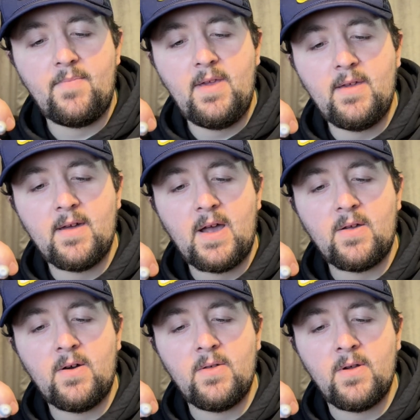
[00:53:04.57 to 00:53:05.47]
peacock
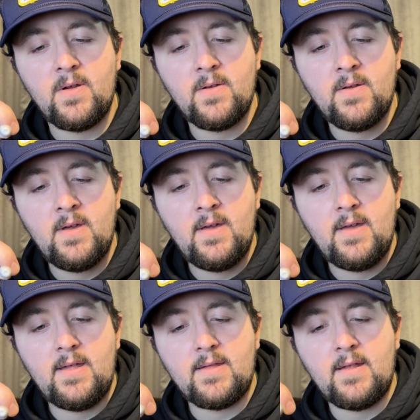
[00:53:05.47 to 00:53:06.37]
color
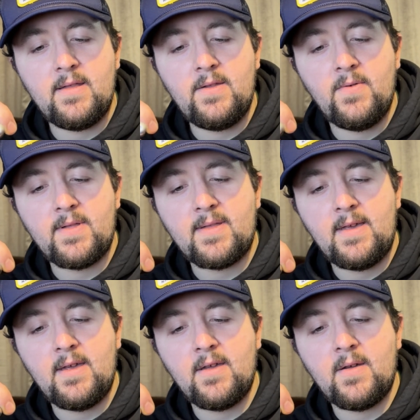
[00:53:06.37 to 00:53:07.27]
is going to do its
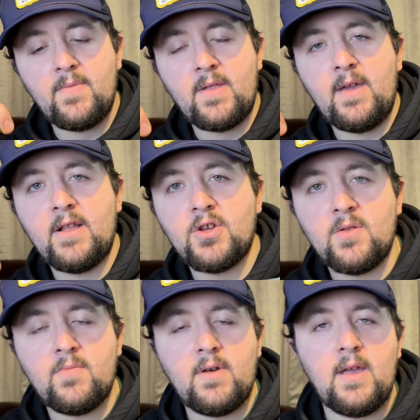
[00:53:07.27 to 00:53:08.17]
thing and come to the edge of the
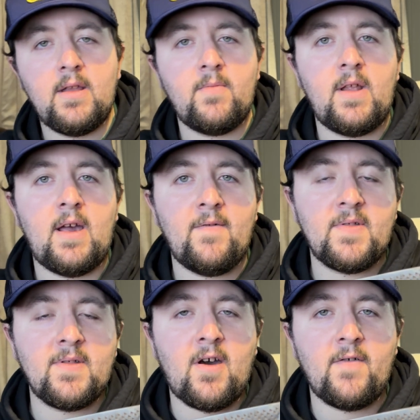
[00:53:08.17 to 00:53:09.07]
blade. I'm going to have a
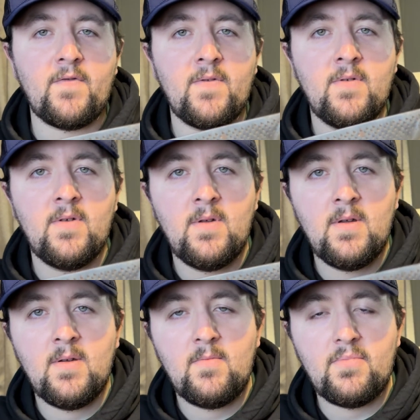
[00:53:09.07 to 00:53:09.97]
soft
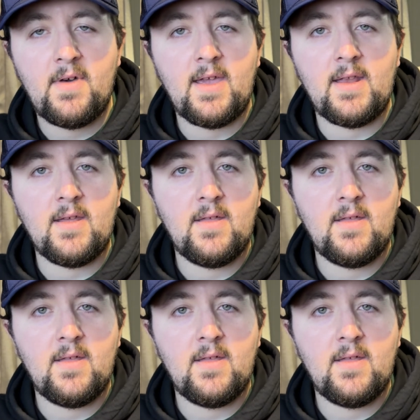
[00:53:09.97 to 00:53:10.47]
blade.